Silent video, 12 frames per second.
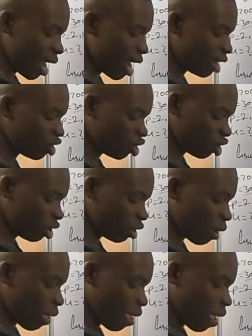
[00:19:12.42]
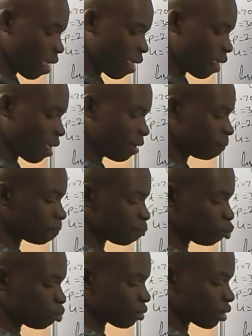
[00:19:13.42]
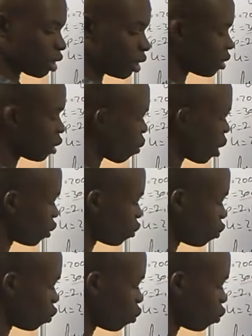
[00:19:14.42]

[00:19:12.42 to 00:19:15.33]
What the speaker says: Hg is equals to